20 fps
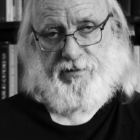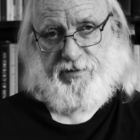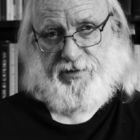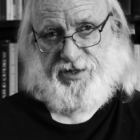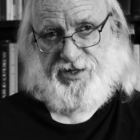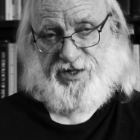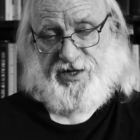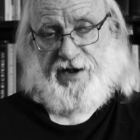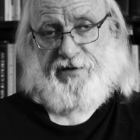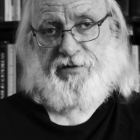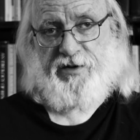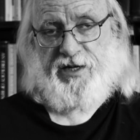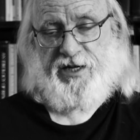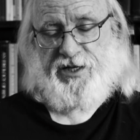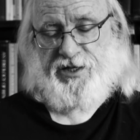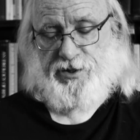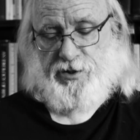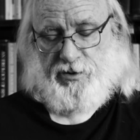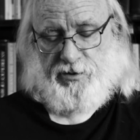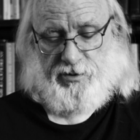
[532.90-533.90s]
the
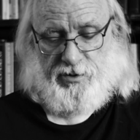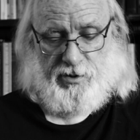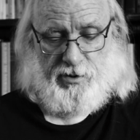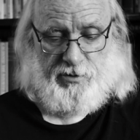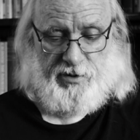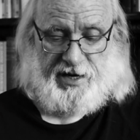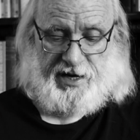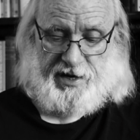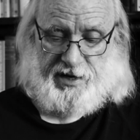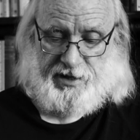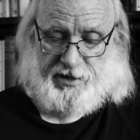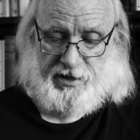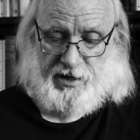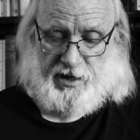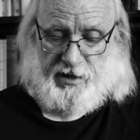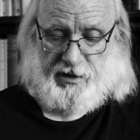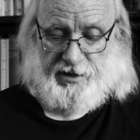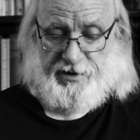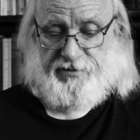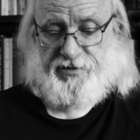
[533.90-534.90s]
70s, although he
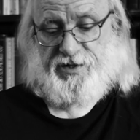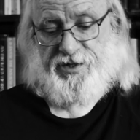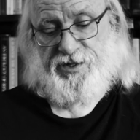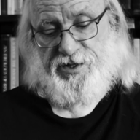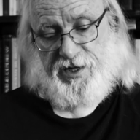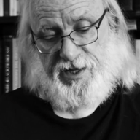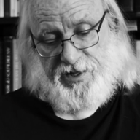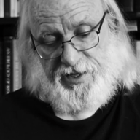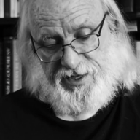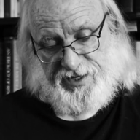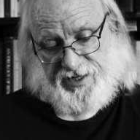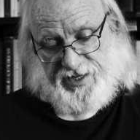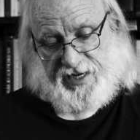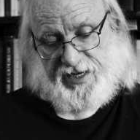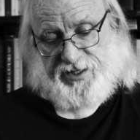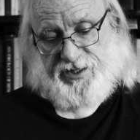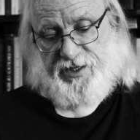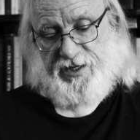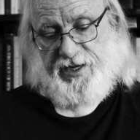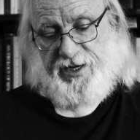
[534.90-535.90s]
lived to see the
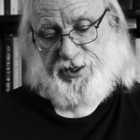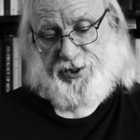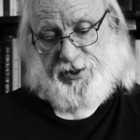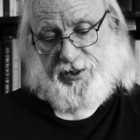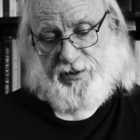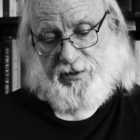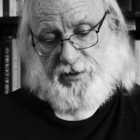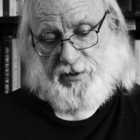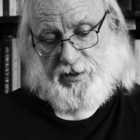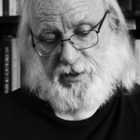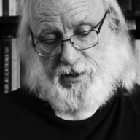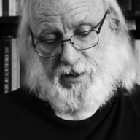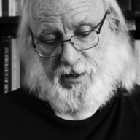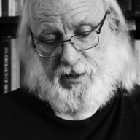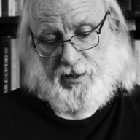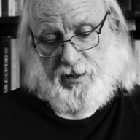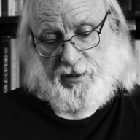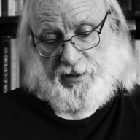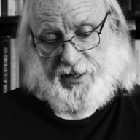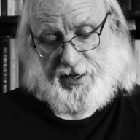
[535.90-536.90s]
assassination
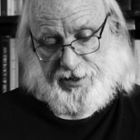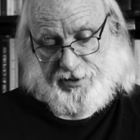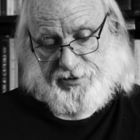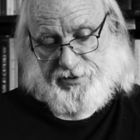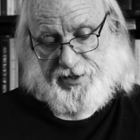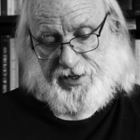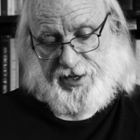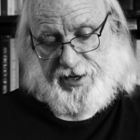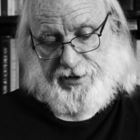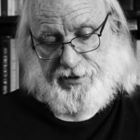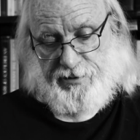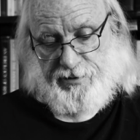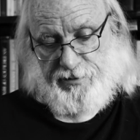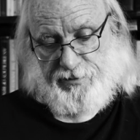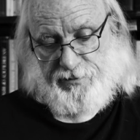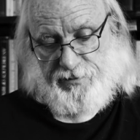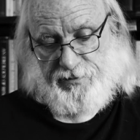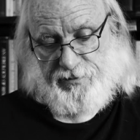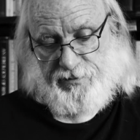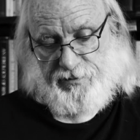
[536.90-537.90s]
later the year
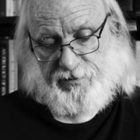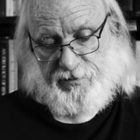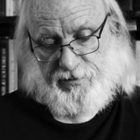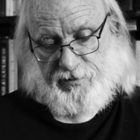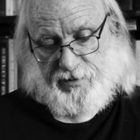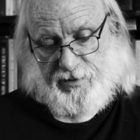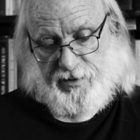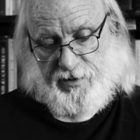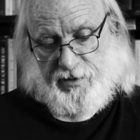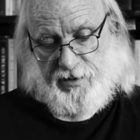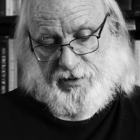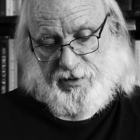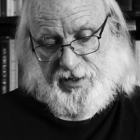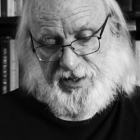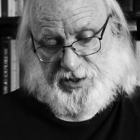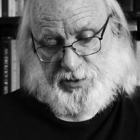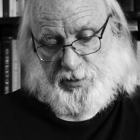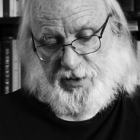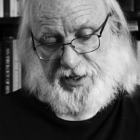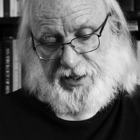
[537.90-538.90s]
of
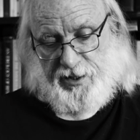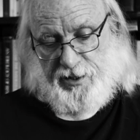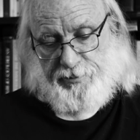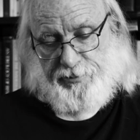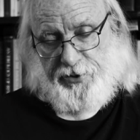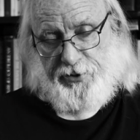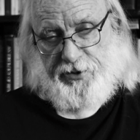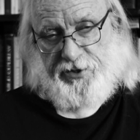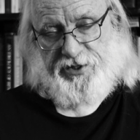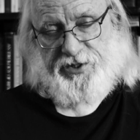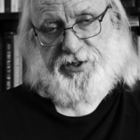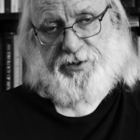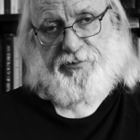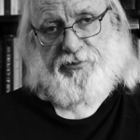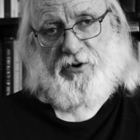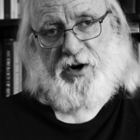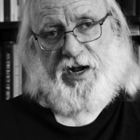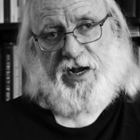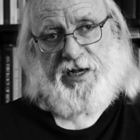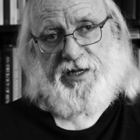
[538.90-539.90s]
his winning the Pulitzer
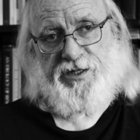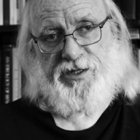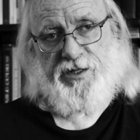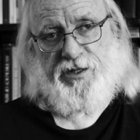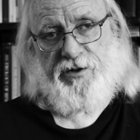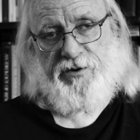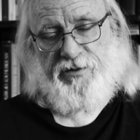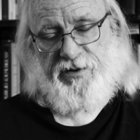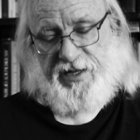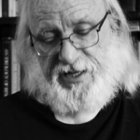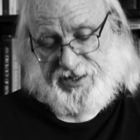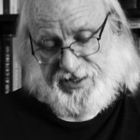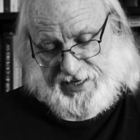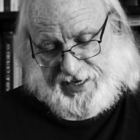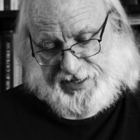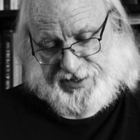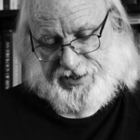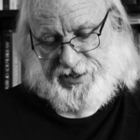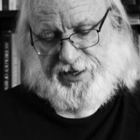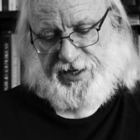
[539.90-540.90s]
Prize, the
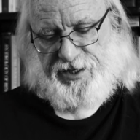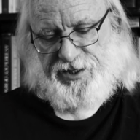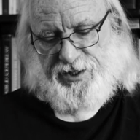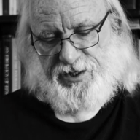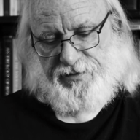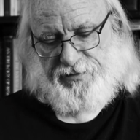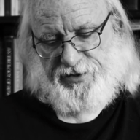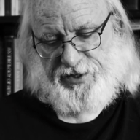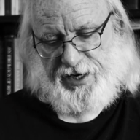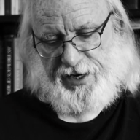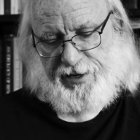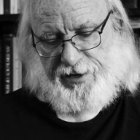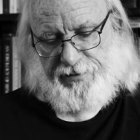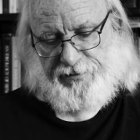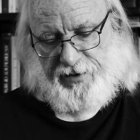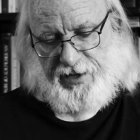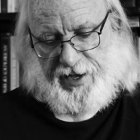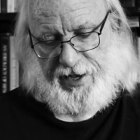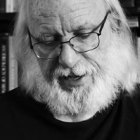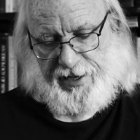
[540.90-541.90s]
assassination of
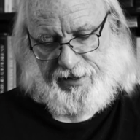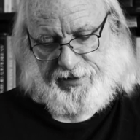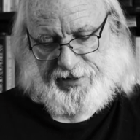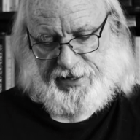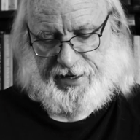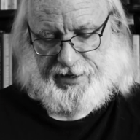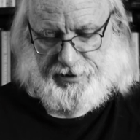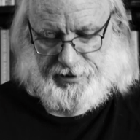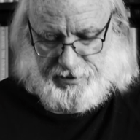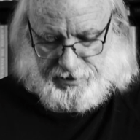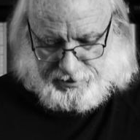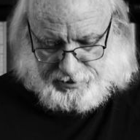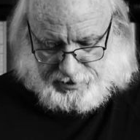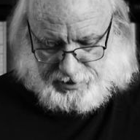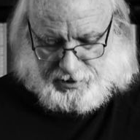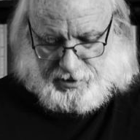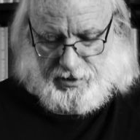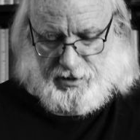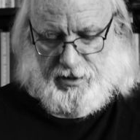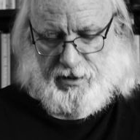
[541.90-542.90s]
JFK, and then the
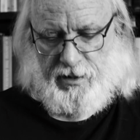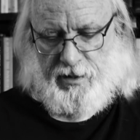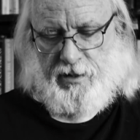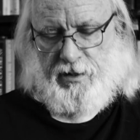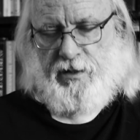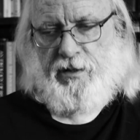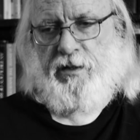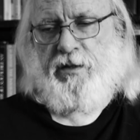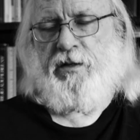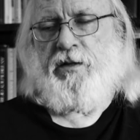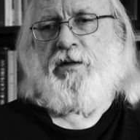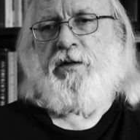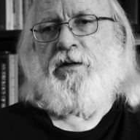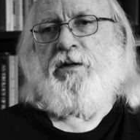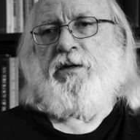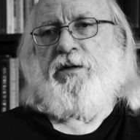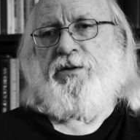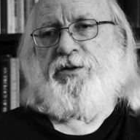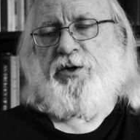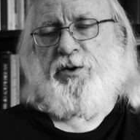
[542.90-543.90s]

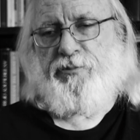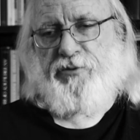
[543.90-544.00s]
new